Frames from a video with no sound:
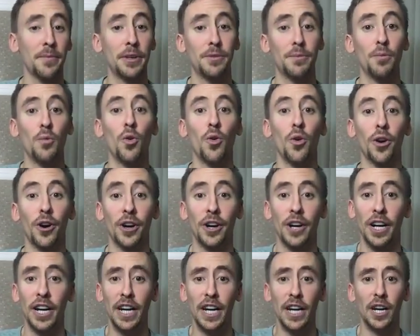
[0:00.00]
It's more,
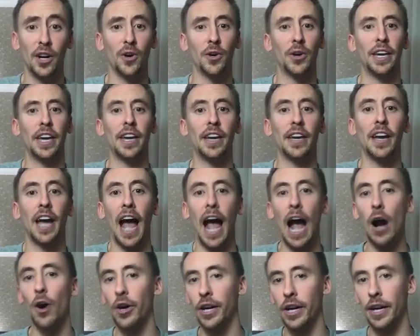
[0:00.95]
okay,
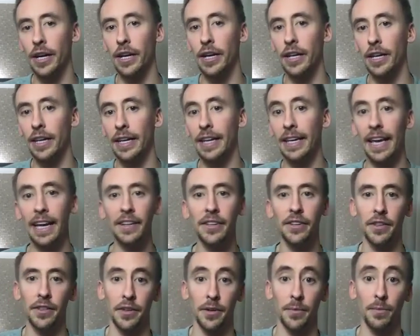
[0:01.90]
how can I get
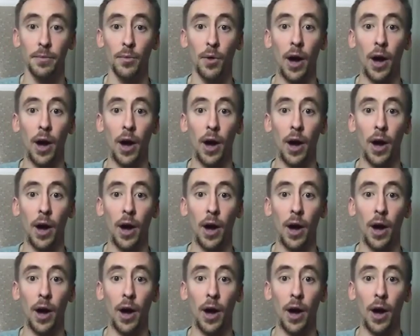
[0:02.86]
to them?